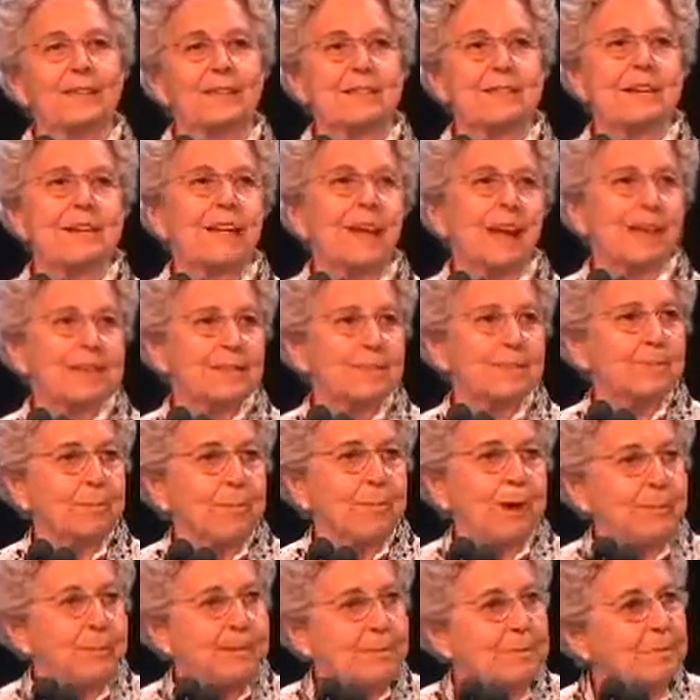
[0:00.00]
It has
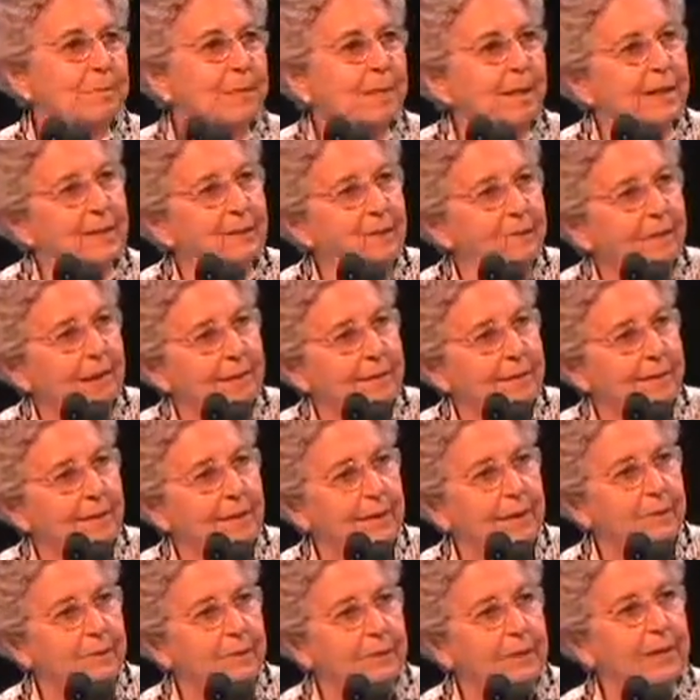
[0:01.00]
approximately
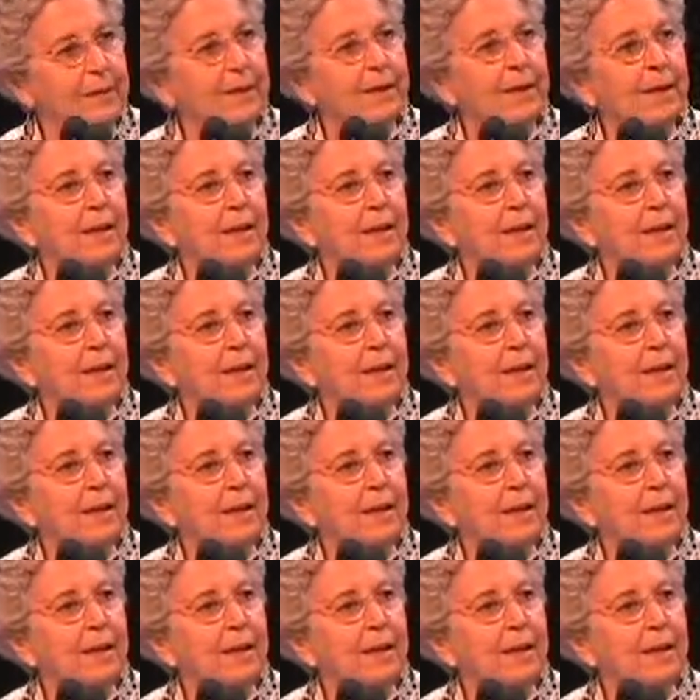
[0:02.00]
500,000